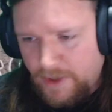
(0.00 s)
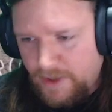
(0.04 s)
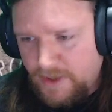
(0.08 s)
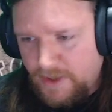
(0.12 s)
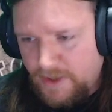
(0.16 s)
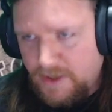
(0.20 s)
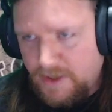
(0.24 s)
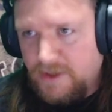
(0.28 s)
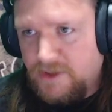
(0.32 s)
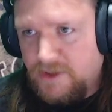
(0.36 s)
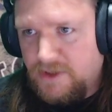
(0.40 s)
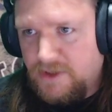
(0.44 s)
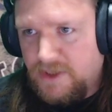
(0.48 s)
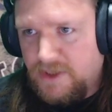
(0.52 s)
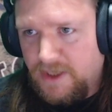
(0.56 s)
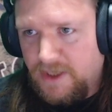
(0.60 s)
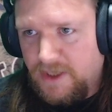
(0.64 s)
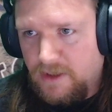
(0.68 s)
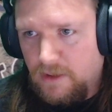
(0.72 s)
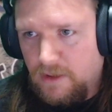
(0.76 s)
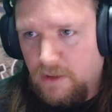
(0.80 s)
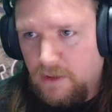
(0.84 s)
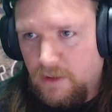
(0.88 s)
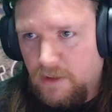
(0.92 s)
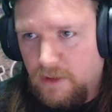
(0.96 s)
need to
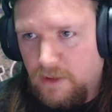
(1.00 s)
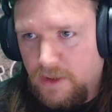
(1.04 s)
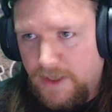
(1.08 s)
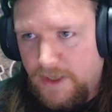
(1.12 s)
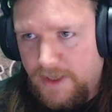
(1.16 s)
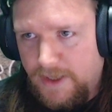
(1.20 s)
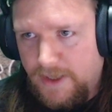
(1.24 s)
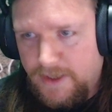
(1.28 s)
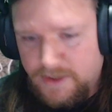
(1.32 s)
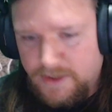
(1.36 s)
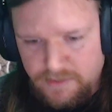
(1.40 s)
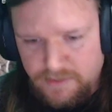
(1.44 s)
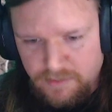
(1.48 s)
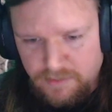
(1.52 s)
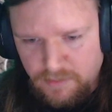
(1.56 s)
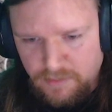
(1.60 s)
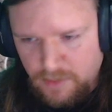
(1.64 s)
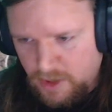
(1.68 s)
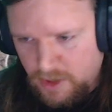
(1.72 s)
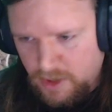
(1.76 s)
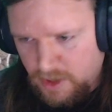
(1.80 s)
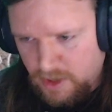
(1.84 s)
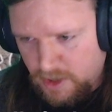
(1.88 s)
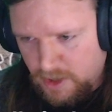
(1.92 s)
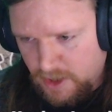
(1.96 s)
take a look at
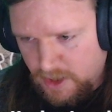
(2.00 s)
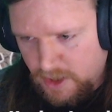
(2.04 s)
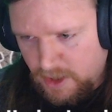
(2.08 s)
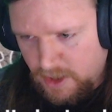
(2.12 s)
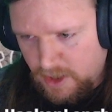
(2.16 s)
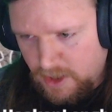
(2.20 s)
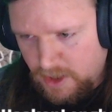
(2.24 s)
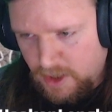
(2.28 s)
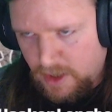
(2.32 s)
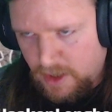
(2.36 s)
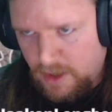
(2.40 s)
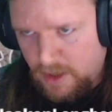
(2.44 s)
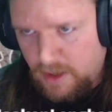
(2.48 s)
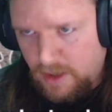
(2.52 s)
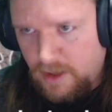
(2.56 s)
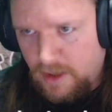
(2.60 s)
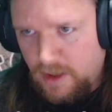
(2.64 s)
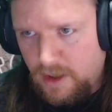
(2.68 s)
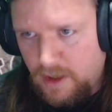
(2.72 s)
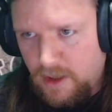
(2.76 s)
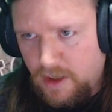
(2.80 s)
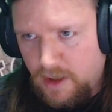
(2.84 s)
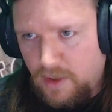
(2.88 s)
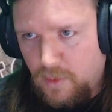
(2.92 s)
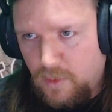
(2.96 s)
my
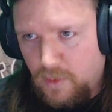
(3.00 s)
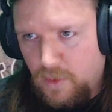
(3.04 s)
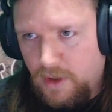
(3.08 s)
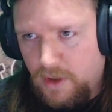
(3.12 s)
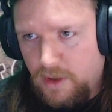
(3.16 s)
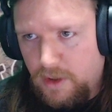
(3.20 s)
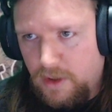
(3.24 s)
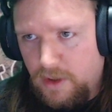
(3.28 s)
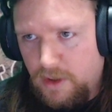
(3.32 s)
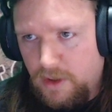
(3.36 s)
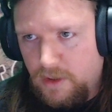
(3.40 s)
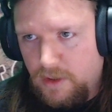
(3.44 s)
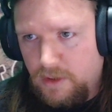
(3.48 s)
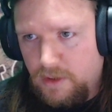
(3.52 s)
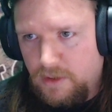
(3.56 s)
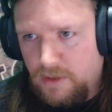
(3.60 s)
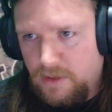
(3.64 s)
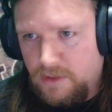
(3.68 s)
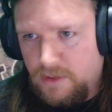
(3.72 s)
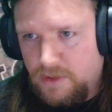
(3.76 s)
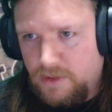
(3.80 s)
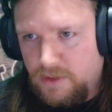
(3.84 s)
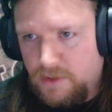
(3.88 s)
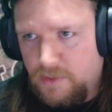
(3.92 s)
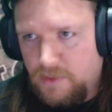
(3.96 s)
air
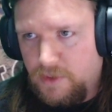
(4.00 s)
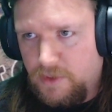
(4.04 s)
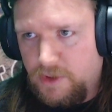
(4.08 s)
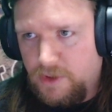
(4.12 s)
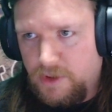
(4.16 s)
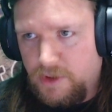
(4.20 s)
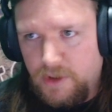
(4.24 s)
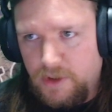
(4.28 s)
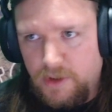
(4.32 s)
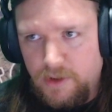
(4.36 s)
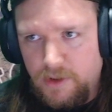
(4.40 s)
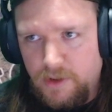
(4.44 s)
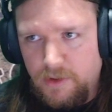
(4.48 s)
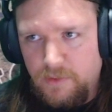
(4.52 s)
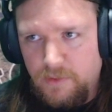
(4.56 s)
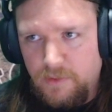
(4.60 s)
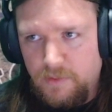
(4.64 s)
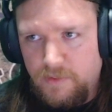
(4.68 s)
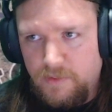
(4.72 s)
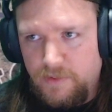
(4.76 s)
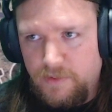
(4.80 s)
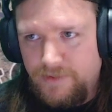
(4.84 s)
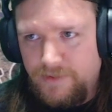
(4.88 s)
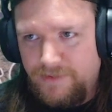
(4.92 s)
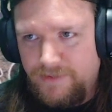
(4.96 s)
wings, which I
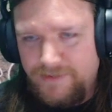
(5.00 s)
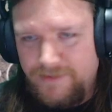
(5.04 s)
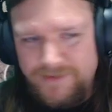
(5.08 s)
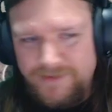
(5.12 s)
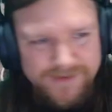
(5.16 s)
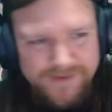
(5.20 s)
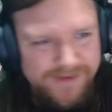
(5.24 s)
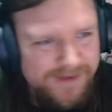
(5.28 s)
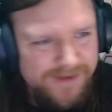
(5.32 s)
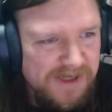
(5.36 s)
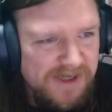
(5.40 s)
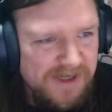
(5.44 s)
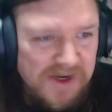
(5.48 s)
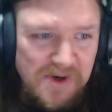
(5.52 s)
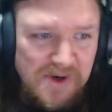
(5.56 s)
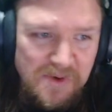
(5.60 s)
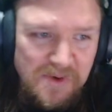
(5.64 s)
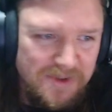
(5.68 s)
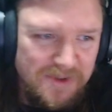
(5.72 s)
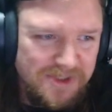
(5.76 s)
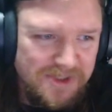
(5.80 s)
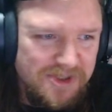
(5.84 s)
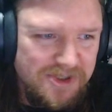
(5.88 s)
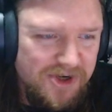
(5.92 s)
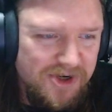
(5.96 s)

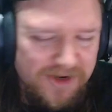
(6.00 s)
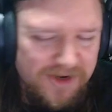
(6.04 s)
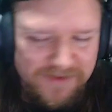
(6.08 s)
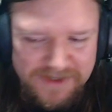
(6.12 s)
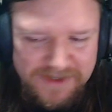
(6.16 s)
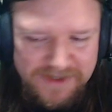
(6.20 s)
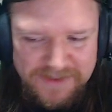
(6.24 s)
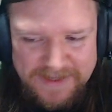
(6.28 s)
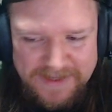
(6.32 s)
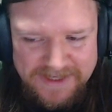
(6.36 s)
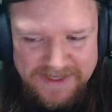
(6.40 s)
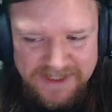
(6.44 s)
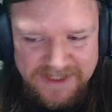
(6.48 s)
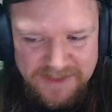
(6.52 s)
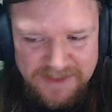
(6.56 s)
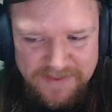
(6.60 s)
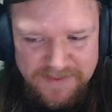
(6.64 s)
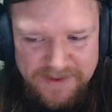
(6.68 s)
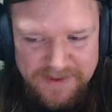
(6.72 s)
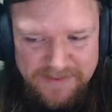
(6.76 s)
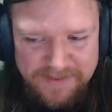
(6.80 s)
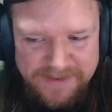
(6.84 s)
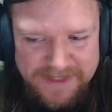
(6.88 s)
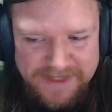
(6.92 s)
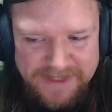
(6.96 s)
was kind of expecting to
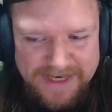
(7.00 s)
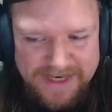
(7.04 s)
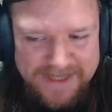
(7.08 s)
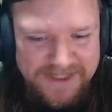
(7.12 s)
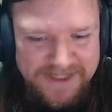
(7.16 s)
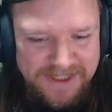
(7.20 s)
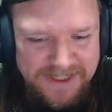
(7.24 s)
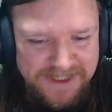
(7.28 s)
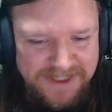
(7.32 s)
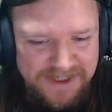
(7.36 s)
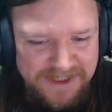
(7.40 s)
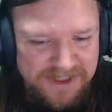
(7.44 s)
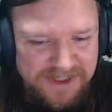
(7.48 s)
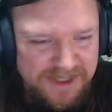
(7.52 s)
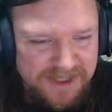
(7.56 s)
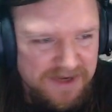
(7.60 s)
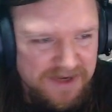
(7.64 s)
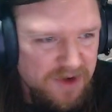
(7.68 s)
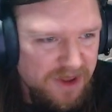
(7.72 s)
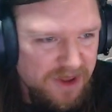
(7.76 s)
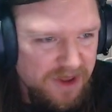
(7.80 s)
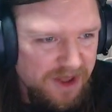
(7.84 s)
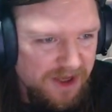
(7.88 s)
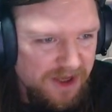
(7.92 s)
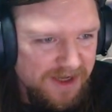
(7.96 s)
be able to access in the
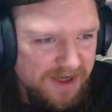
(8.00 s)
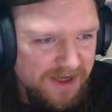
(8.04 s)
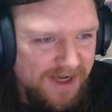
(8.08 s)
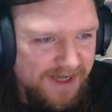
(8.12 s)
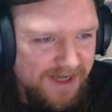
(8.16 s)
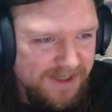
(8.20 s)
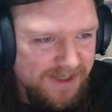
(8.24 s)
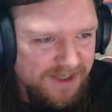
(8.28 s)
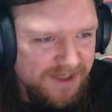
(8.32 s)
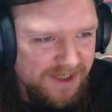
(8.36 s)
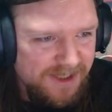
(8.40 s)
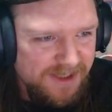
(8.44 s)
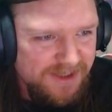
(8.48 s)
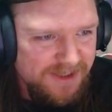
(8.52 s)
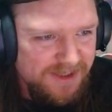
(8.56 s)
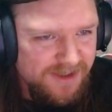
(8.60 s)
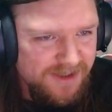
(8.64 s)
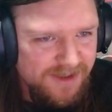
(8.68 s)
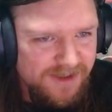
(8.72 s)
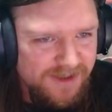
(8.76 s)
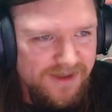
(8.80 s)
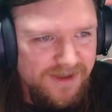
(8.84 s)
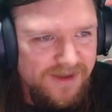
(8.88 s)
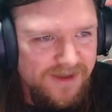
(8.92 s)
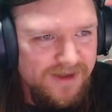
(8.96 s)
same way that you can access
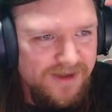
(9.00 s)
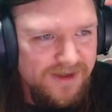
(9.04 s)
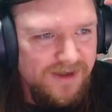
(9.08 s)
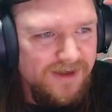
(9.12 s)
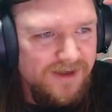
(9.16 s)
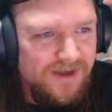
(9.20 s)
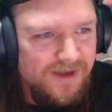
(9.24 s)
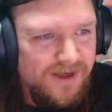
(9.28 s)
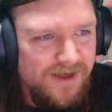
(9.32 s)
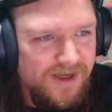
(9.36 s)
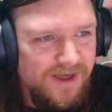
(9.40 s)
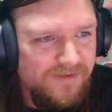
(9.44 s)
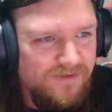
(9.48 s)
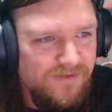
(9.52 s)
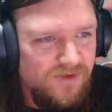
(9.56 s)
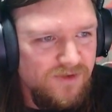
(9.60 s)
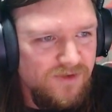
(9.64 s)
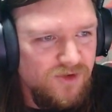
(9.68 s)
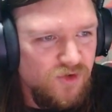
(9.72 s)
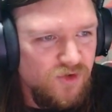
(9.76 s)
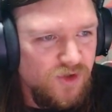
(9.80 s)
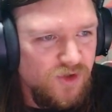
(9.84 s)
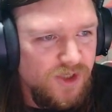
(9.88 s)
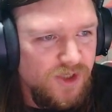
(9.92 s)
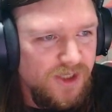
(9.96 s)

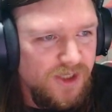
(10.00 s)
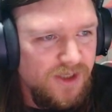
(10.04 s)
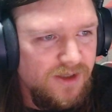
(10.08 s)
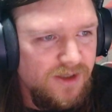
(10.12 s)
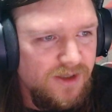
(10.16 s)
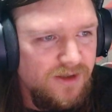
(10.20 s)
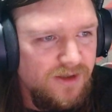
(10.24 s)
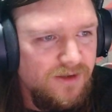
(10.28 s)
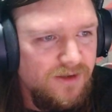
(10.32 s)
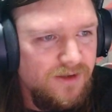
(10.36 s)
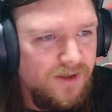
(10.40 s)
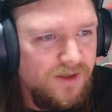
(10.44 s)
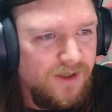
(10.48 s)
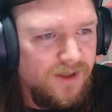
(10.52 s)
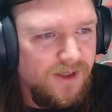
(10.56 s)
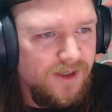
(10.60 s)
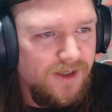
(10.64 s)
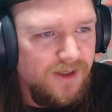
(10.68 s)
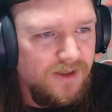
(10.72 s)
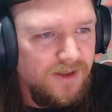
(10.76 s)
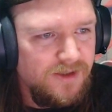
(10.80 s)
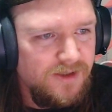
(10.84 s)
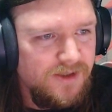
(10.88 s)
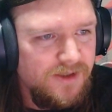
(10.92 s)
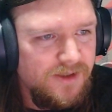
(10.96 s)
infantry
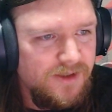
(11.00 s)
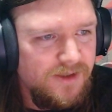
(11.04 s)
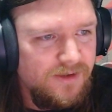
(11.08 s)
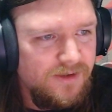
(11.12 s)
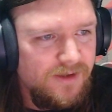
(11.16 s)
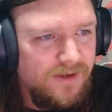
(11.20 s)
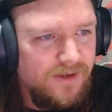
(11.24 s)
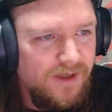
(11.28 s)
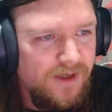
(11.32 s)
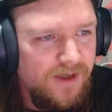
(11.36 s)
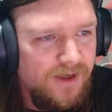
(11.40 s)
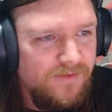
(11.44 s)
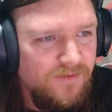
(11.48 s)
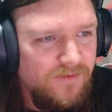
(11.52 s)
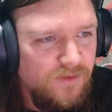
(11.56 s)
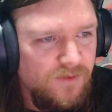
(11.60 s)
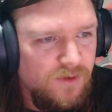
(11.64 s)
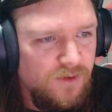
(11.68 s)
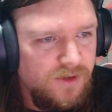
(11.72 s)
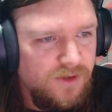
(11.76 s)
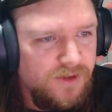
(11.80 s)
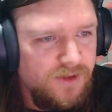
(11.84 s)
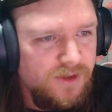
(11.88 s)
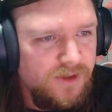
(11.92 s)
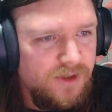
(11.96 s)
and air
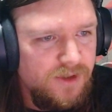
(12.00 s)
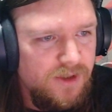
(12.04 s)
force.